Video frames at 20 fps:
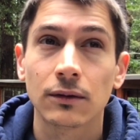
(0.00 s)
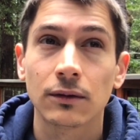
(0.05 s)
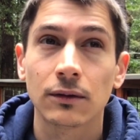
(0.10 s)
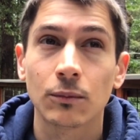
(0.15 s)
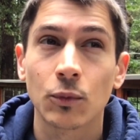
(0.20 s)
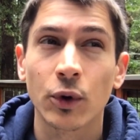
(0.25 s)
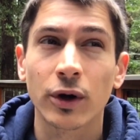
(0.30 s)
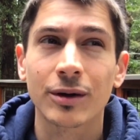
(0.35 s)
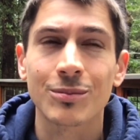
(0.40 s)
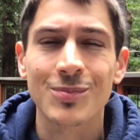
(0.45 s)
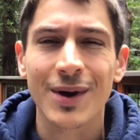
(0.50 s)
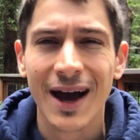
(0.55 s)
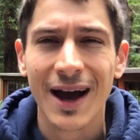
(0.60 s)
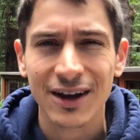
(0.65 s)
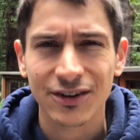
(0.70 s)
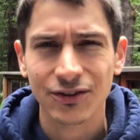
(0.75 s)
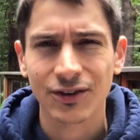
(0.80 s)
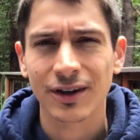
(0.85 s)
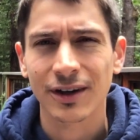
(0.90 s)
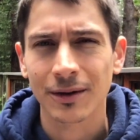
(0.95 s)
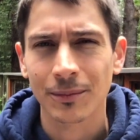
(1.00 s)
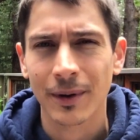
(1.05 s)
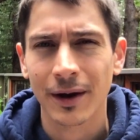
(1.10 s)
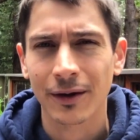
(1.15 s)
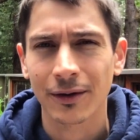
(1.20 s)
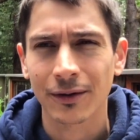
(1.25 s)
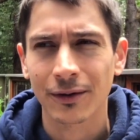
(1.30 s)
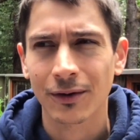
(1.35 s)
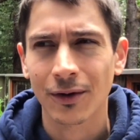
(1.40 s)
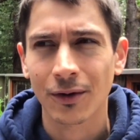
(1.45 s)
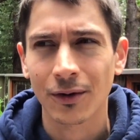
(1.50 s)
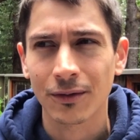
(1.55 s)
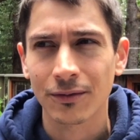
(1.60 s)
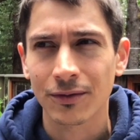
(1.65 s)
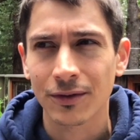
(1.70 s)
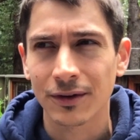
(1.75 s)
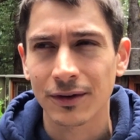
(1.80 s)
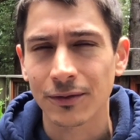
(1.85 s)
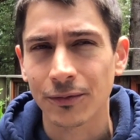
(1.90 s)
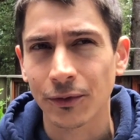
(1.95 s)
more compassionate about all of
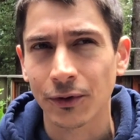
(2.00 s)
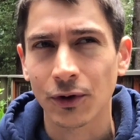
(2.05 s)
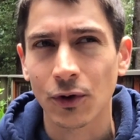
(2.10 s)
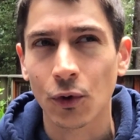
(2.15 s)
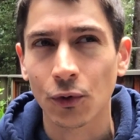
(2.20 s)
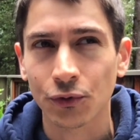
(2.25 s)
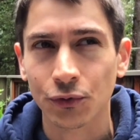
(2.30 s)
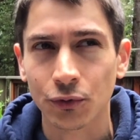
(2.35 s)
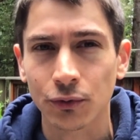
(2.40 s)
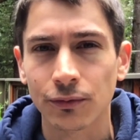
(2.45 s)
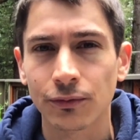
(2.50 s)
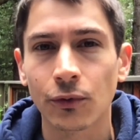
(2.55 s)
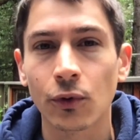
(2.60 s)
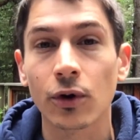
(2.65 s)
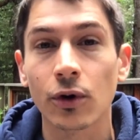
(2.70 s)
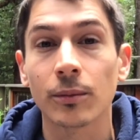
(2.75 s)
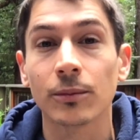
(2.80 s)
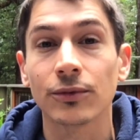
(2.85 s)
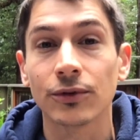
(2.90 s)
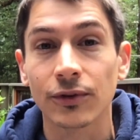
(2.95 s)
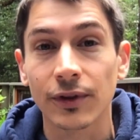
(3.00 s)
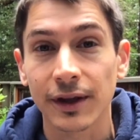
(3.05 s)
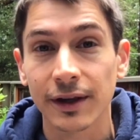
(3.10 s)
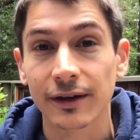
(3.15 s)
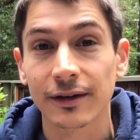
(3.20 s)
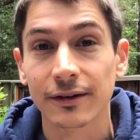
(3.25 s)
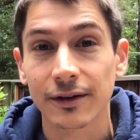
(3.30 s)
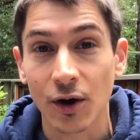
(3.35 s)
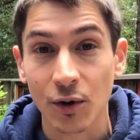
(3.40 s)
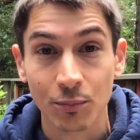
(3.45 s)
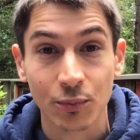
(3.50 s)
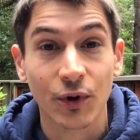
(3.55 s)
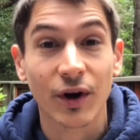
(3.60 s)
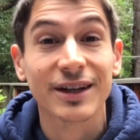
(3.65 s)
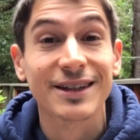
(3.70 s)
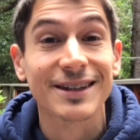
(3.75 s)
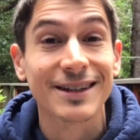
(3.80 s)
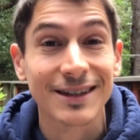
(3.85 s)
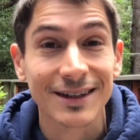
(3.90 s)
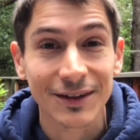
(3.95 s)
the different cultural forms that are
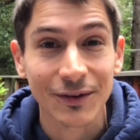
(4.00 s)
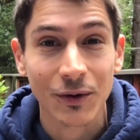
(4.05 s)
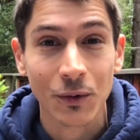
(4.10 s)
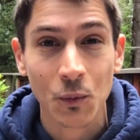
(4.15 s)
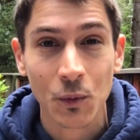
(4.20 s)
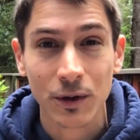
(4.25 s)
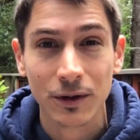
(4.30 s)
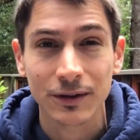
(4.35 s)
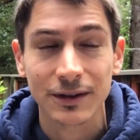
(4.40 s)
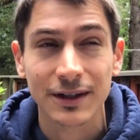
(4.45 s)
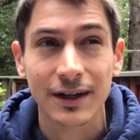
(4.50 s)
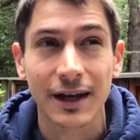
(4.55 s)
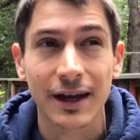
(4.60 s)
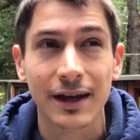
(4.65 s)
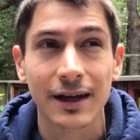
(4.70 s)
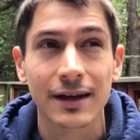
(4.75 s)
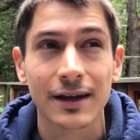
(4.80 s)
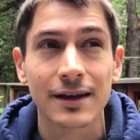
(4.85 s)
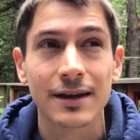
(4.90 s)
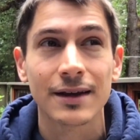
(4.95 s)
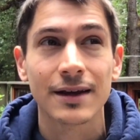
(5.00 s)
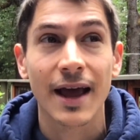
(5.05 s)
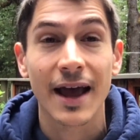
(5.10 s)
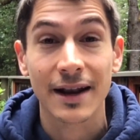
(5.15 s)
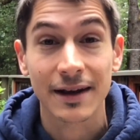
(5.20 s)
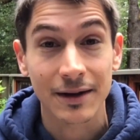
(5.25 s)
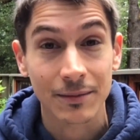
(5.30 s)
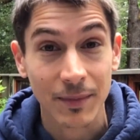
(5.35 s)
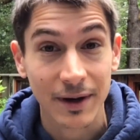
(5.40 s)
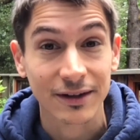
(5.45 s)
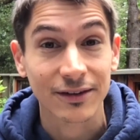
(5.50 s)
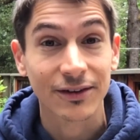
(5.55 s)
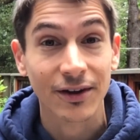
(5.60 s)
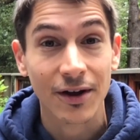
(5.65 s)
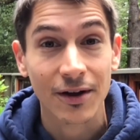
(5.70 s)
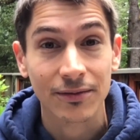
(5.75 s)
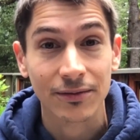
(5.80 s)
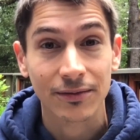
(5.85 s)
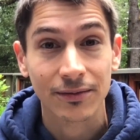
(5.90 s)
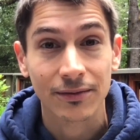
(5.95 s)
present in our world today and in
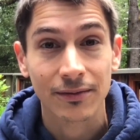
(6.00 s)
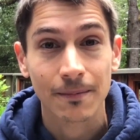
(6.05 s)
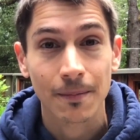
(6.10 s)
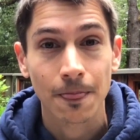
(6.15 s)
myself.